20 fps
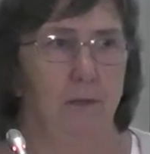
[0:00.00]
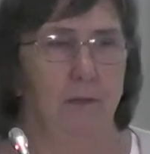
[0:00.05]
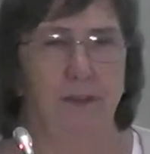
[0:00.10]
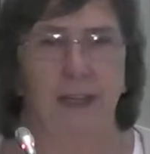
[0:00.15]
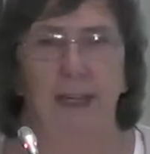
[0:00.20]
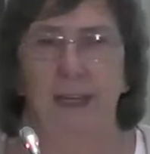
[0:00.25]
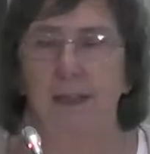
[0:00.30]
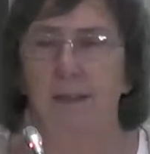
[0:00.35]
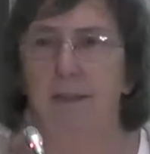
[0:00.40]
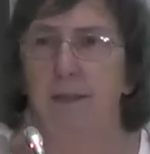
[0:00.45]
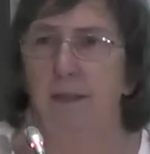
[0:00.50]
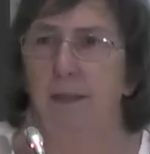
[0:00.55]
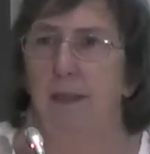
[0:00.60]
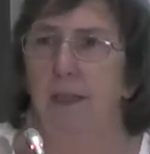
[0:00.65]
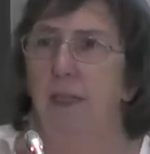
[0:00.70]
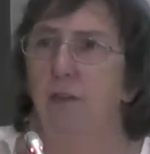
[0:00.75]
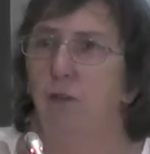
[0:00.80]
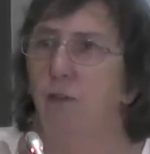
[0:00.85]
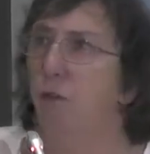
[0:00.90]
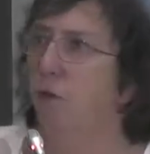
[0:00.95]
That
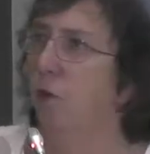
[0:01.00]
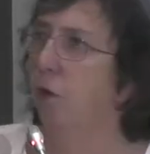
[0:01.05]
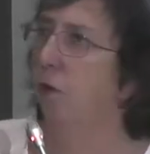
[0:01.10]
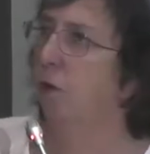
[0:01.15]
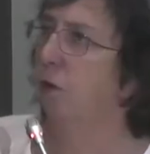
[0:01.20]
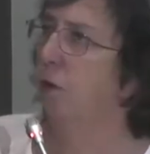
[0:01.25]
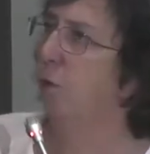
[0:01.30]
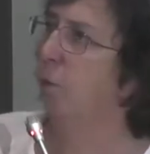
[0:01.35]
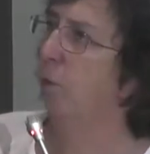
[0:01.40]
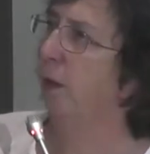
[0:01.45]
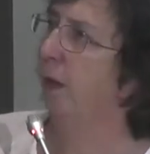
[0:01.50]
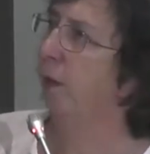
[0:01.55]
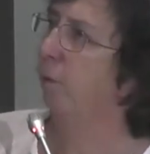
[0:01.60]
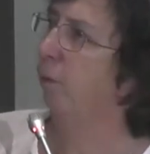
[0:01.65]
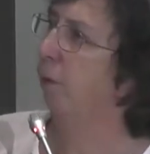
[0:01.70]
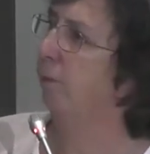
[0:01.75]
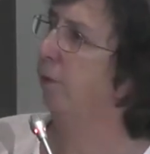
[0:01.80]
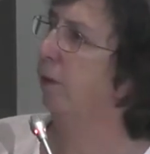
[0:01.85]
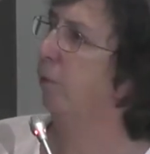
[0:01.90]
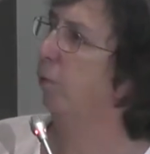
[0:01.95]
is not the way
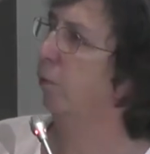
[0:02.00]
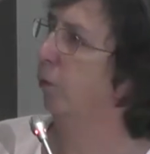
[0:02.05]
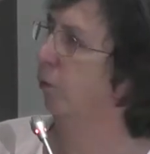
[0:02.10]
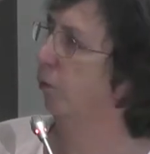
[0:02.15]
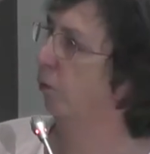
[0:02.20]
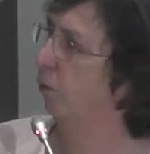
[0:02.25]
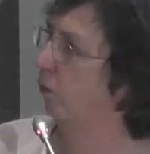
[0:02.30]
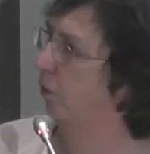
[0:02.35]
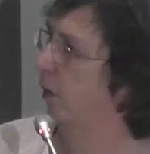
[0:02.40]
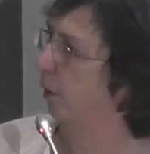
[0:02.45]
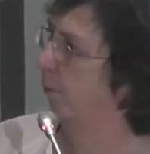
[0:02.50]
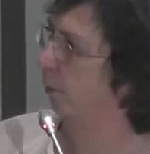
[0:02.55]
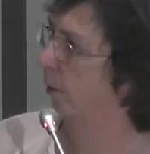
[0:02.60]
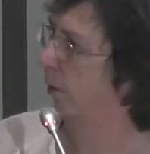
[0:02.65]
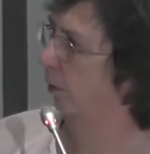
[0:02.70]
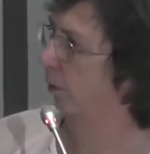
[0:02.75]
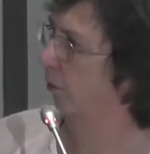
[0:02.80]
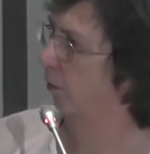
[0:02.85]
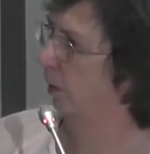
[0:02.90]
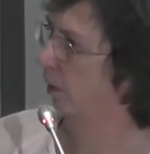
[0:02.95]
women want to see
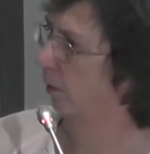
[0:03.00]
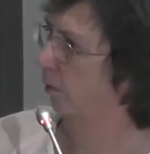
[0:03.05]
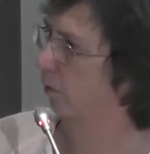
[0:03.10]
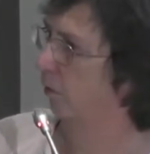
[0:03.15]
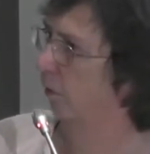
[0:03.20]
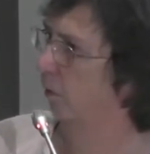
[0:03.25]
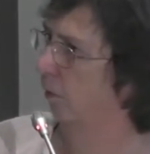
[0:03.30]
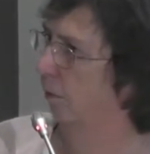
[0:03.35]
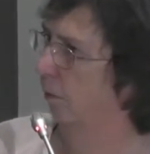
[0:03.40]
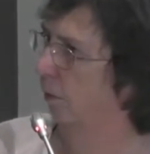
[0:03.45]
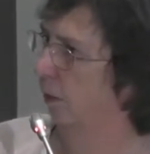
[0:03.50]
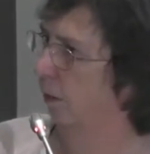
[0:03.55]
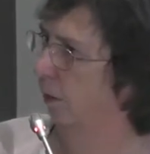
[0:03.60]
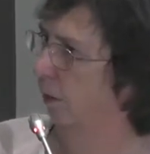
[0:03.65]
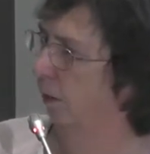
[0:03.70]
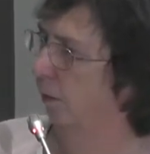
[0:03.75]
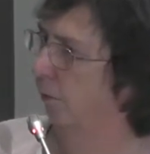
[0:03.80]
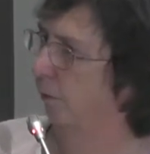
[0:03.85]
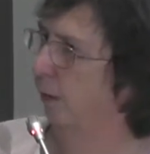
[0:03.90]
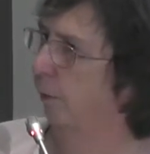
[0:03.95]
politics.
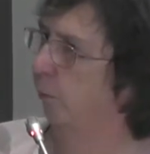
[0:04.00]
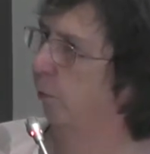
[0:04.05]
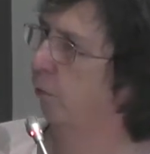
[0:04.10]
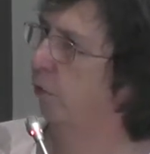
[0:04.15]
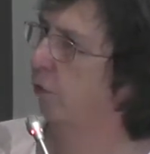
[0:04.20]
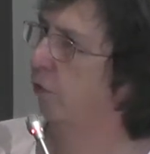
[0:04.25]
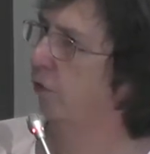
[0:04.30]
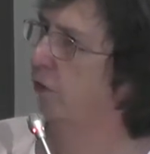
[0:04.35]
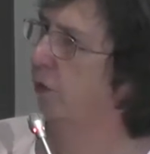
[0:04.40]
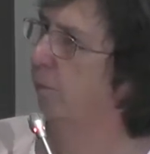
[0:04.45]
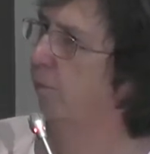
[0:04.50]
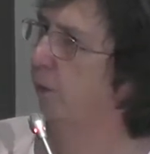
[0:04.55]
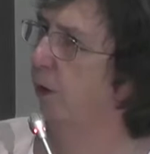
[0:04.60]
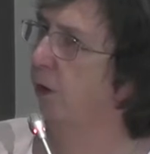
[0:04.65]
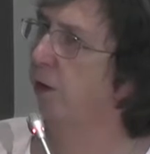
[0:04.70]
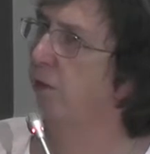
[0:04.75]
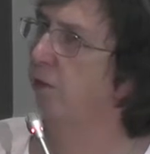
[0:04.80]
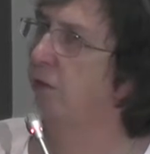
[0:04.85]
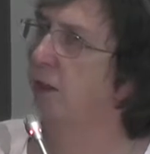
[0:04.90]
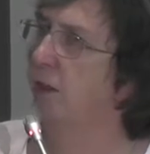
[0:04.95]
They want to see
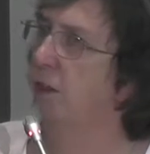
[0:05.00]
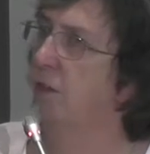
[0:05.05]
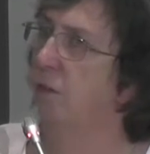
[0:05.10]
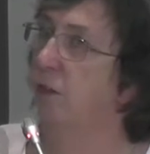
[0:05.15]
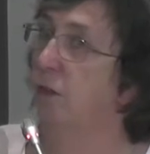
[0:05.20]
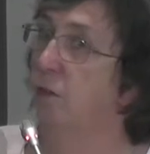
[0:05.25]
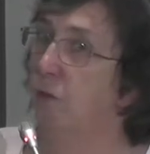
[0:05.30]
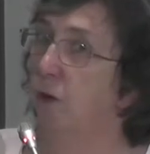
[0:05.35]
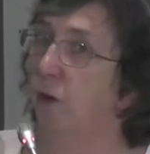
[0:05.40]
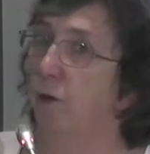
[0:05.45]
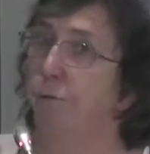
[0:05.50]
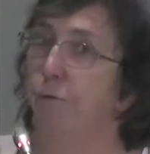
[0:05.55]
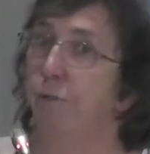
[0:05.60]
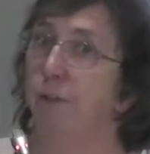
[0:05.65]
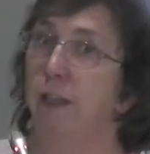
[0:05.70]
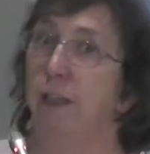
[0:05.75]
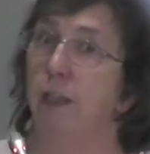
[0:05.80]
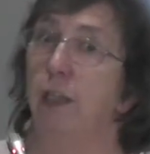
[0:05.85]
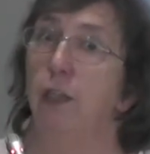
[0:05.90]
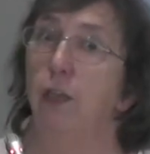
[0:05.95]
politics as
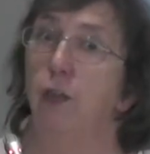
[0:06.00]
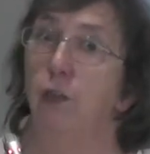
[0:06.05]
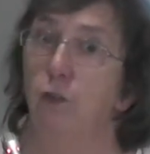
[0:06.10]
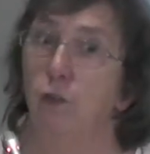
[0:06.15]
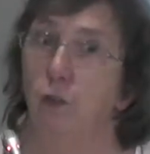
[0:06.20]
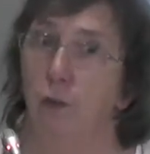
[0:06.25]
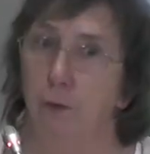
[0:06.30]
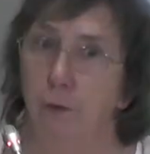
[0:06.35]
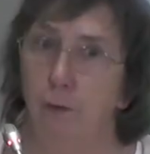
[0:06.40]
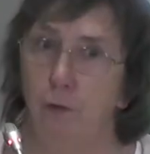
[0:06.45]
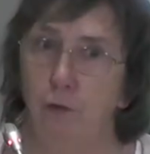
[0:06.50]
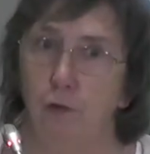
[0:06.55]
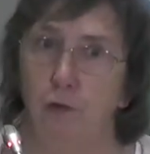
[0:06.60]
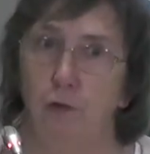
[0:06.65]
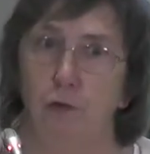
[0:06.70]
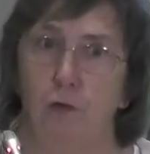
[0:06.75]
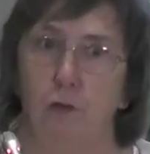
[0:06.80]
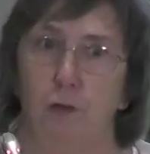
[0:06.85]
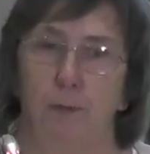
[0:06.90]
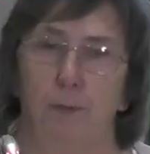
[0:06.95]
offering
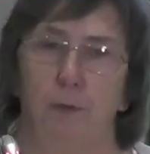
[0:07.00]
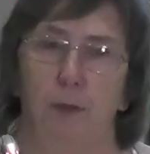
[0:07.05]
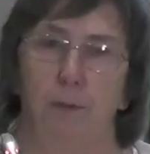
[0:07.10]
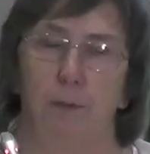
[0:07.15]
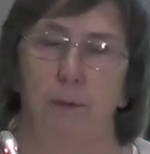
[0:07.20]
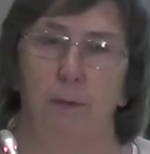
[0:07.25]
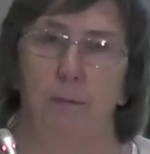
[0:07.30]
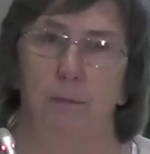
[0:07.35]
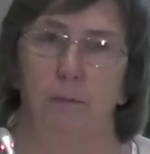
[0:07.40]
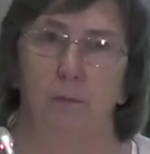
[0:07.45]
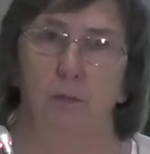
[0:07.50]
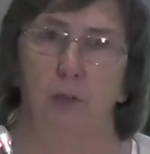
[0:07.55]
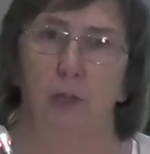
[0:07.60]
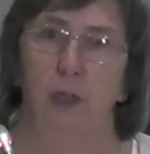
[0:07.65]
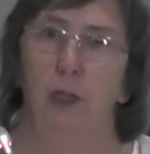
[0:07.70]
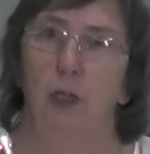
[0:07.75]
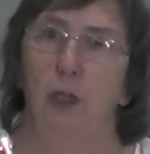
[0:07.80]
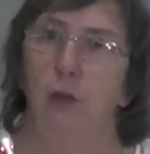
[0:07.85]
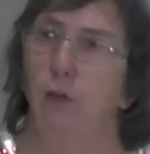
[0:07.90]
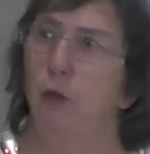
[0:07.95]
solutions to problems,
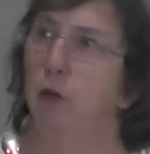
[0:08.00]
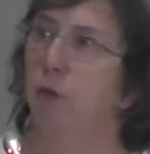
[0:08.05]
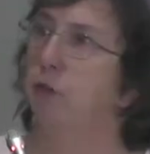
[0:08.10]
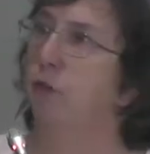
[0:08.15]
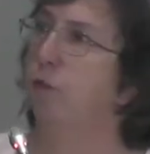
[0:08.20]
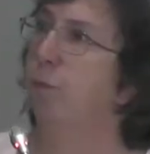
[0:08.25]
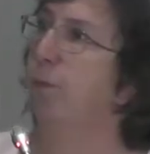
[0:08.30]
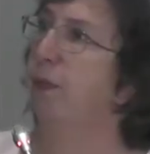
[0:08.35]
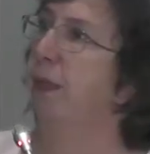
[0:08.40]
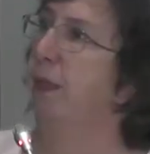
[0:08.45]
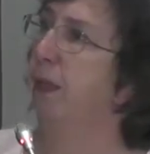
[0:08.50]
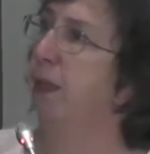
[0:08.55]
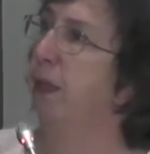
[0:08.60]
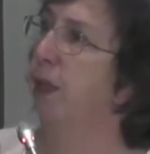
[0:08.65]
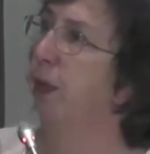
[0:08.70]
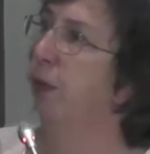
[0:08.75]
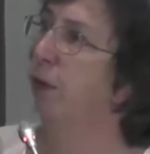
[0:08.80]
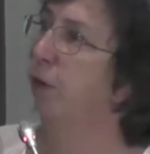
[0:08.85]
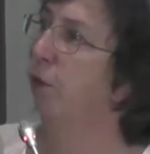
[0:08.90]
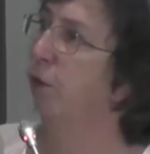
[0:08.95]
not as being
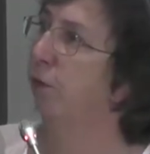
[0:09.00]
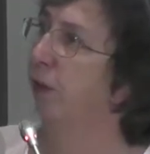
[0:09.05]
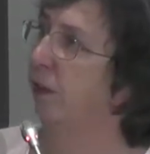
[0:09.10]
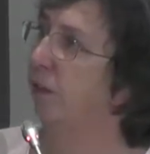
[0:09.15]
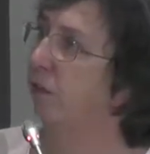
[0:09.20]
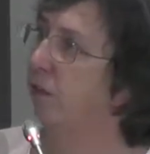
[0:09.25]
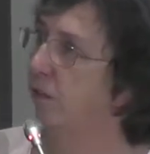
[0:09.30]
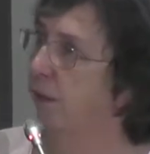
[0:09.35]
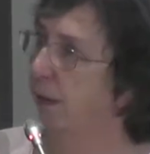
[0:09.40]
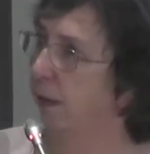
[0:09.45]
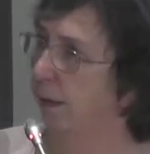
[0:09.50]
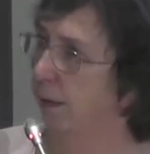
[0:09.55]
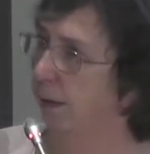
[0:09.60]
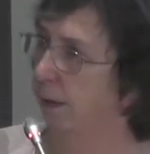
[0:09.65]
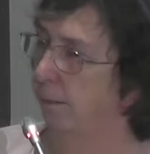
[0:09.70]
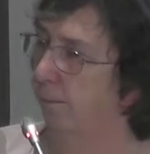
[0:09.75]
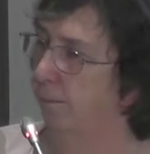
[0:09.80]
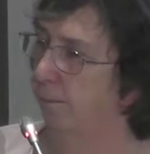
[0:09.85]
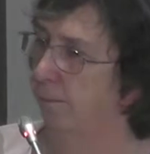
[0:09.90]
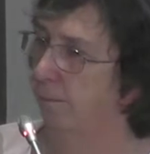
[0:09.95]

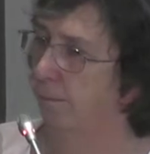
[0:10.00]
grandstanding.